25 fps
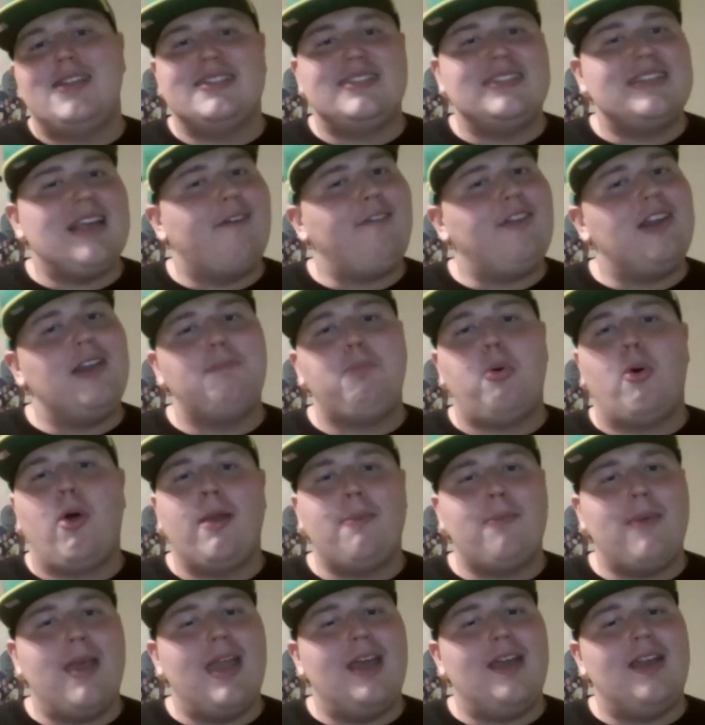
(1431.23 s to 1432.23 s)
the
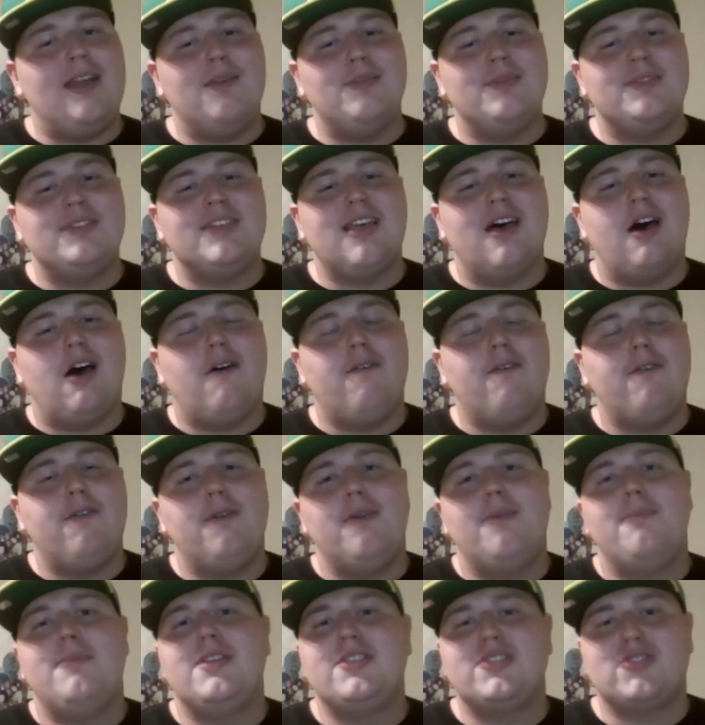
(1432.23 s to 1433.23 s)
70-point man himself,
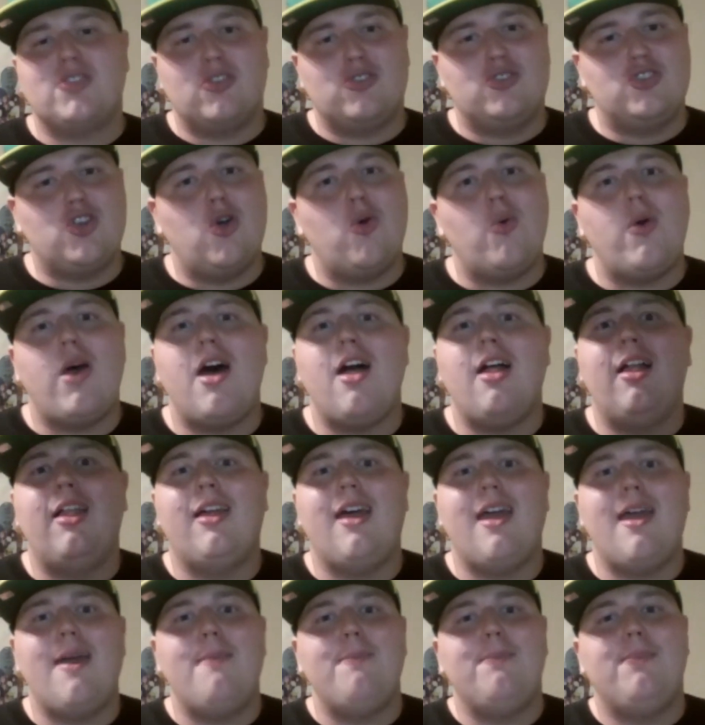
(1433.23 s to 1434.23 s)
Mr.
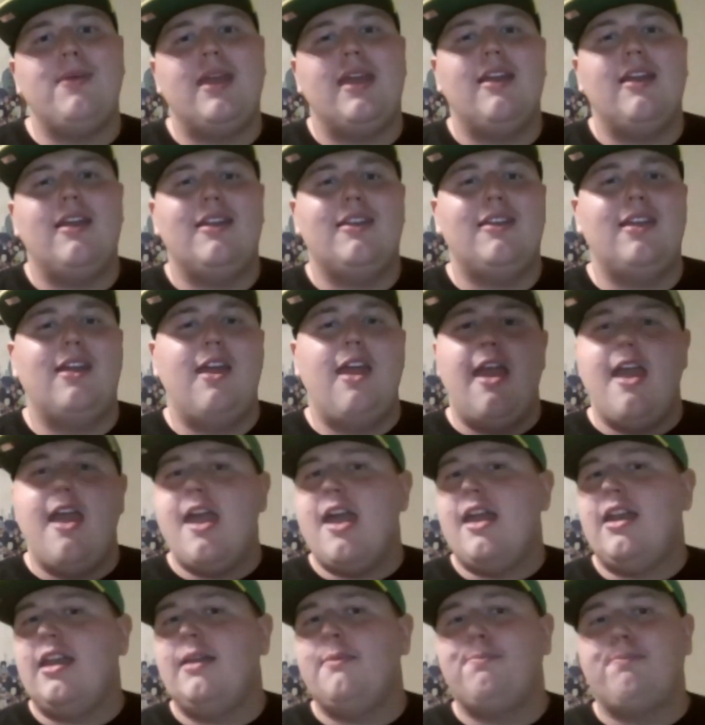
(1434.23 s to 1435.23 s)
Joel Embiid.
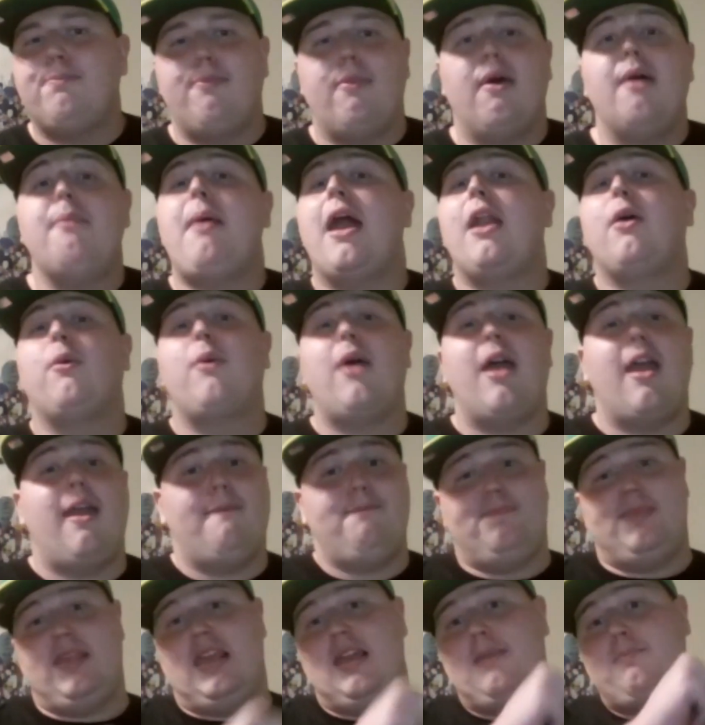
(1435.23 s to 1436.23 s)
And he, by the
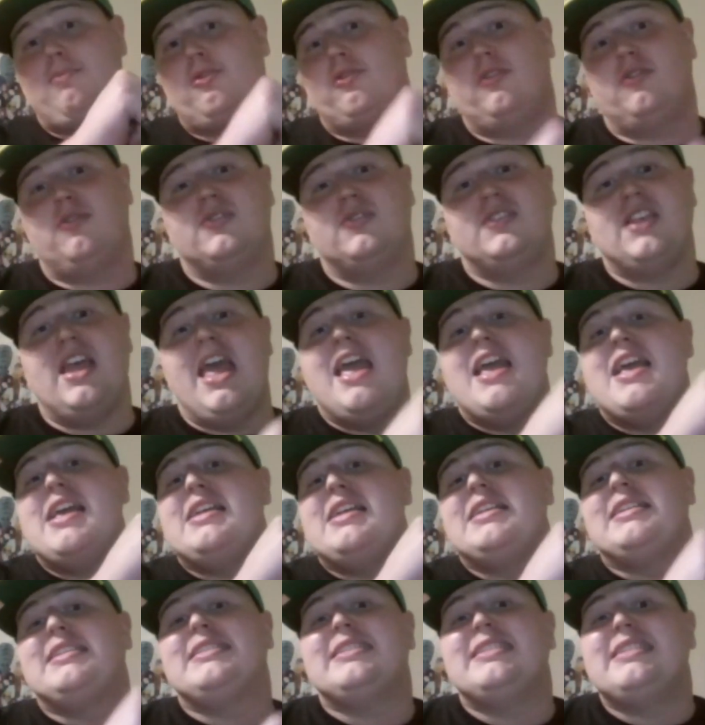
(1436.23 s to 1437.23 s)
way, he produced
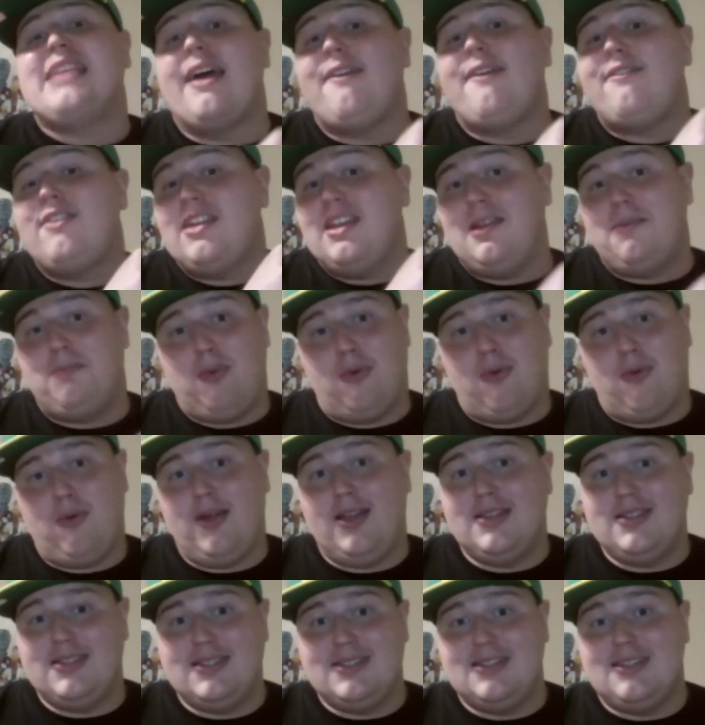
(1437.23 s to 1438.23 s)
70
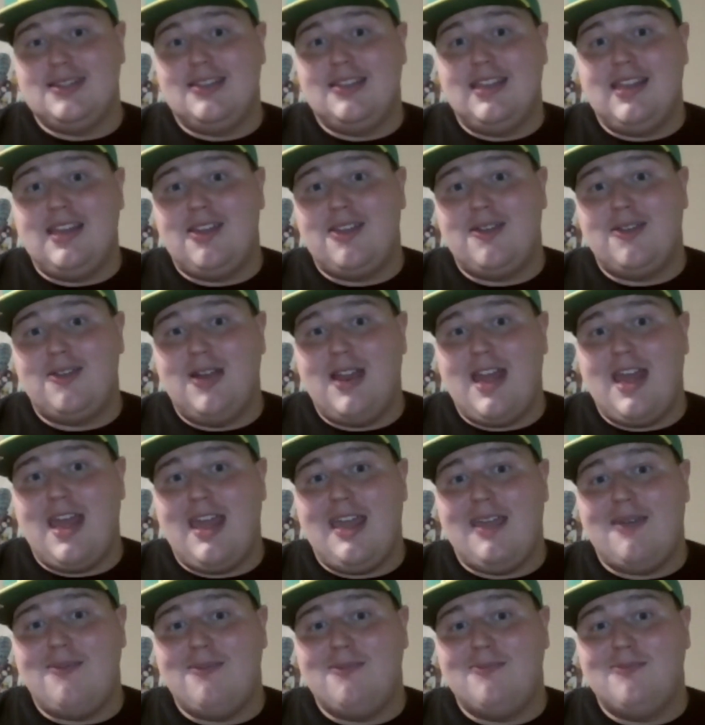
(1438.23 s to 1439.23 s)
points the other
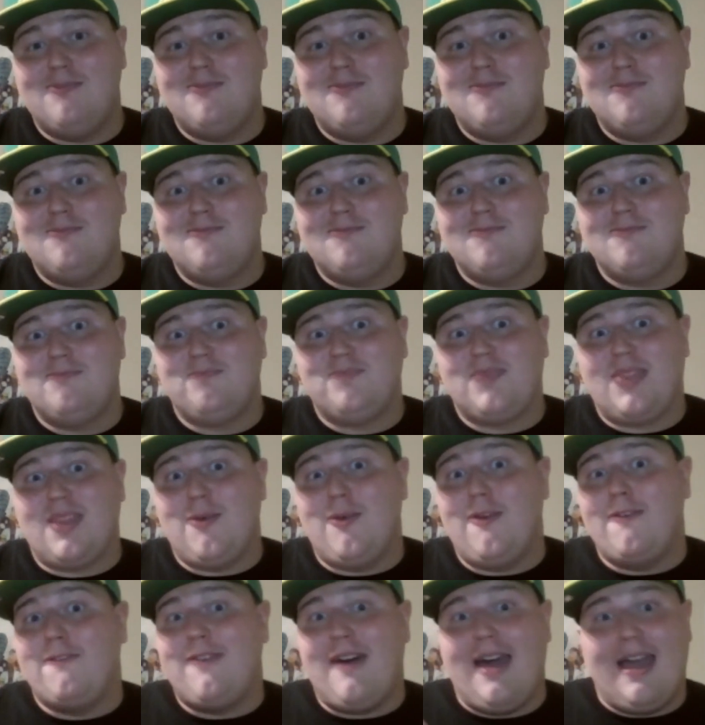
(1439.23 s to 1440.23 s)
day
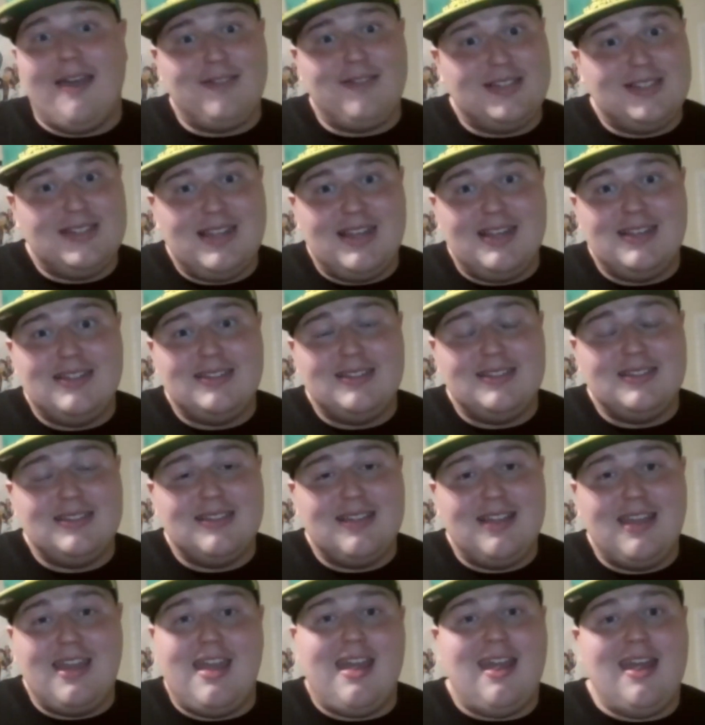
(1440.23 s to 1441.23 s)
with five
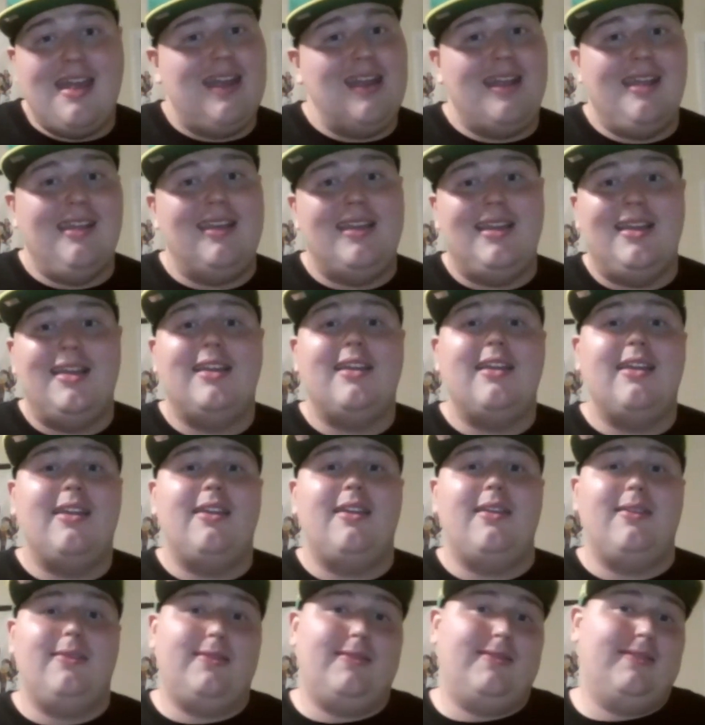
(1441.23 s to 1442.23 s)
assists. And he,
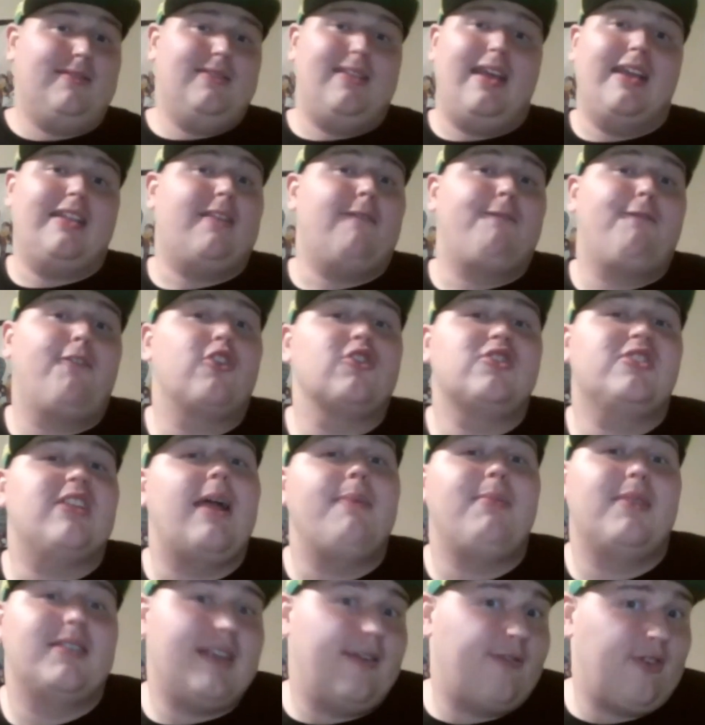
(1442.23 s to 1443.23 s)
it's like the first
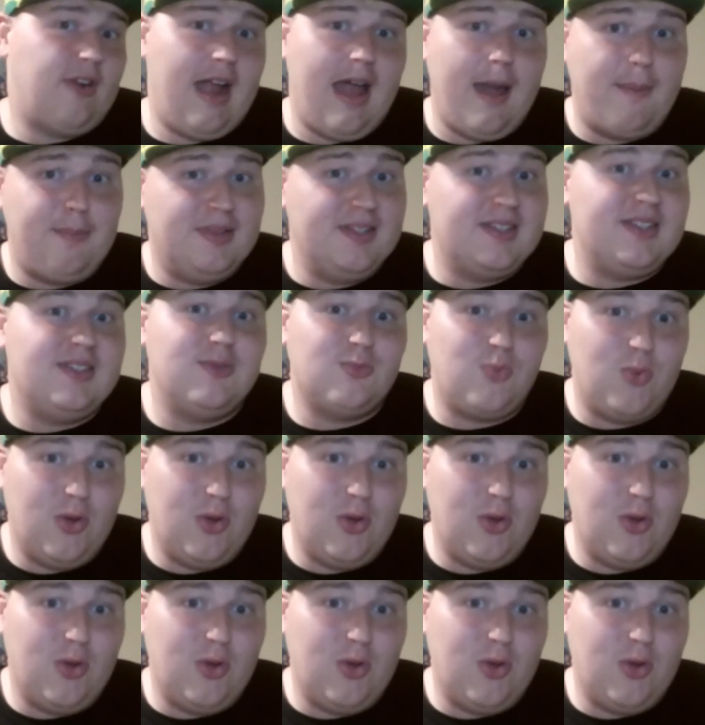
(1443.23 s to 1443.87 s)
time it's ever happened